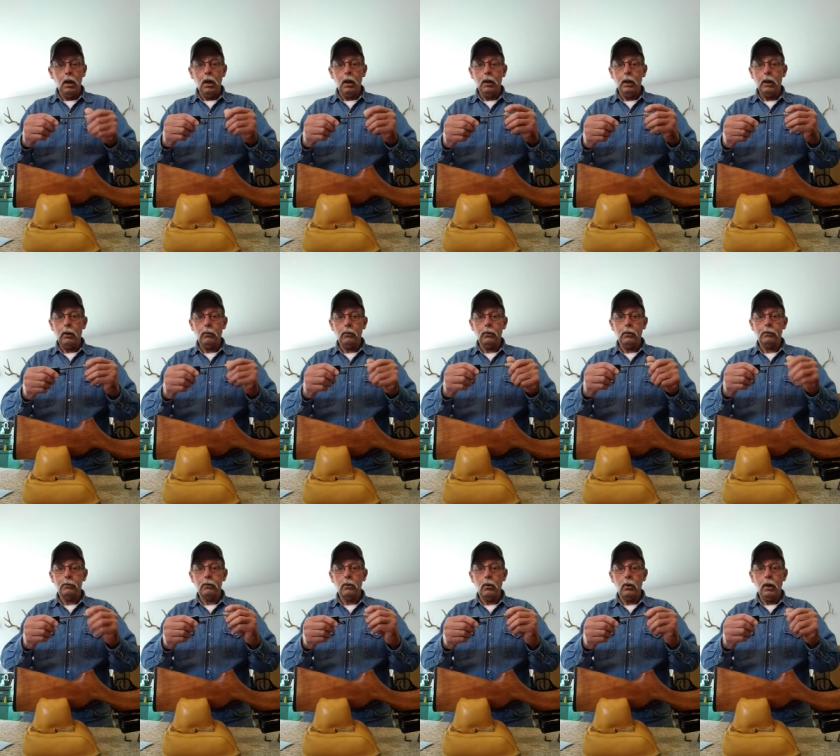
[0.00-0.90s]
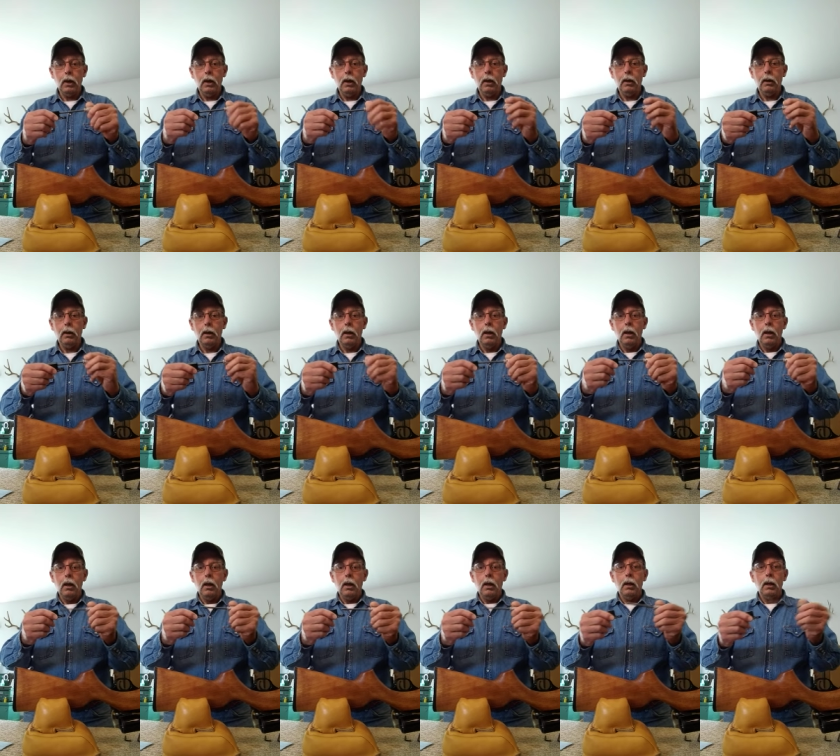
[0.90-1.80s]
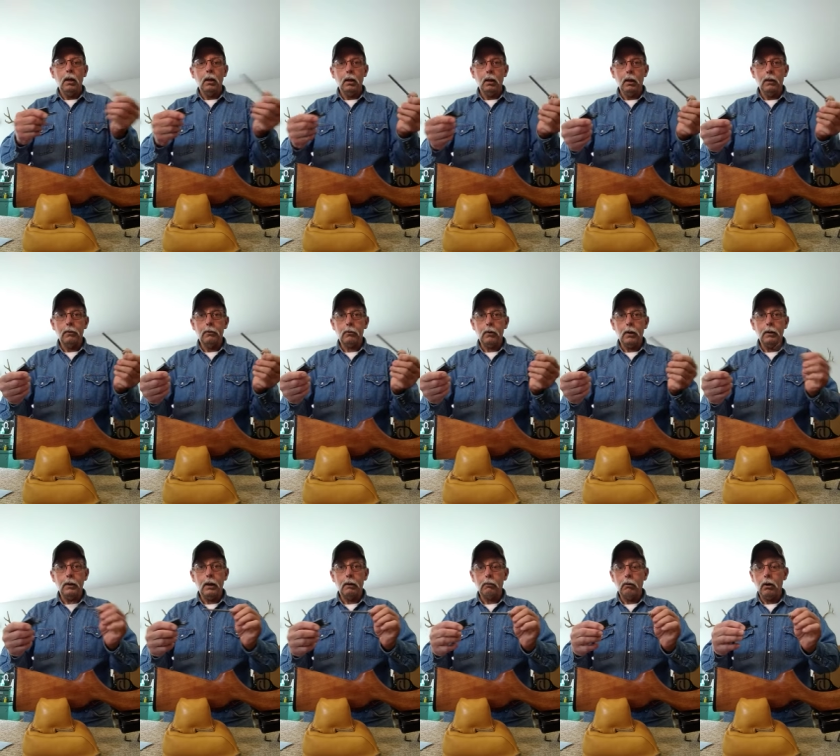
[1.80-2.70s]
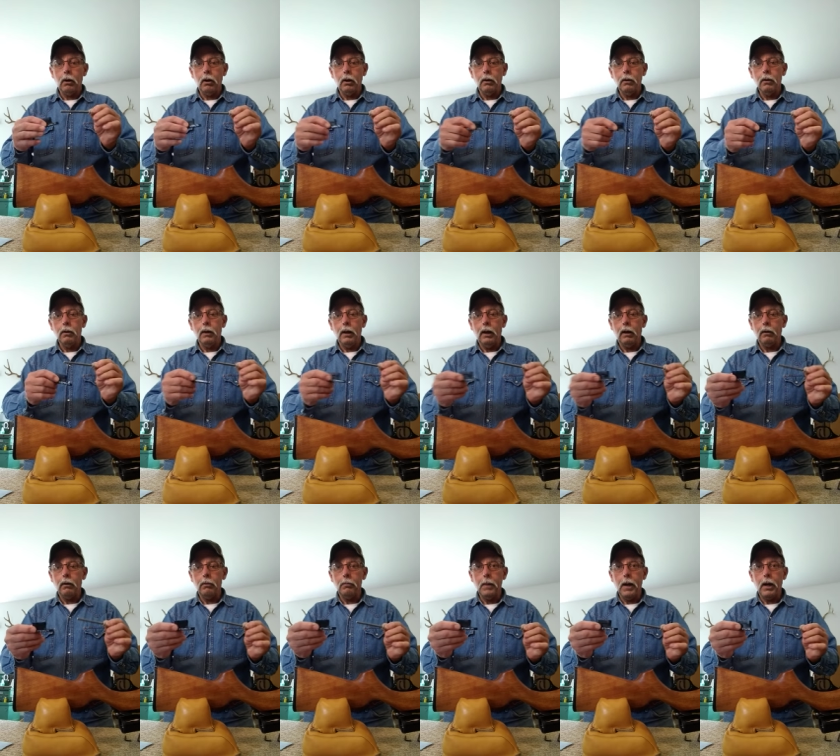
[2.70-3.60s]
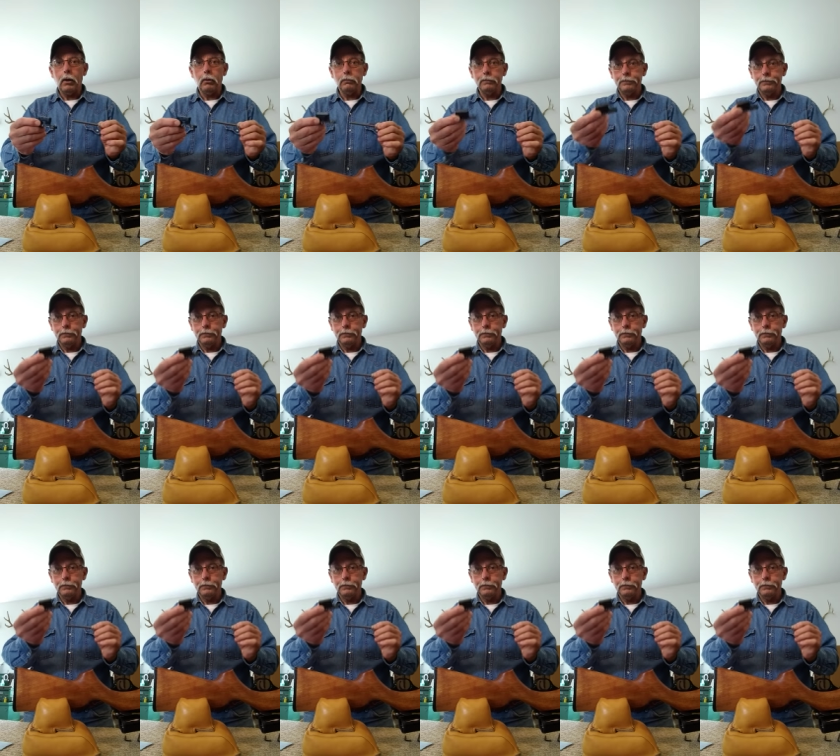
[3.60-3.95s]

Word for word: And now we'll just go ahead and thread that rod out of the mount.